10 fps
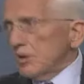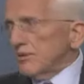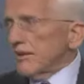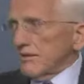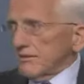
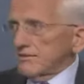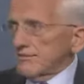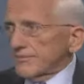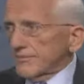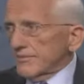diet
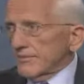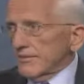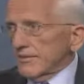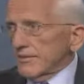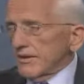
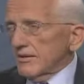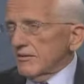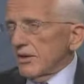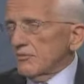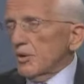
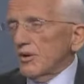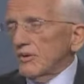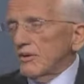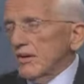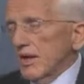and very
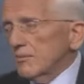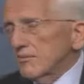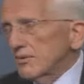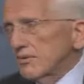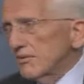little
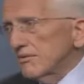animal food.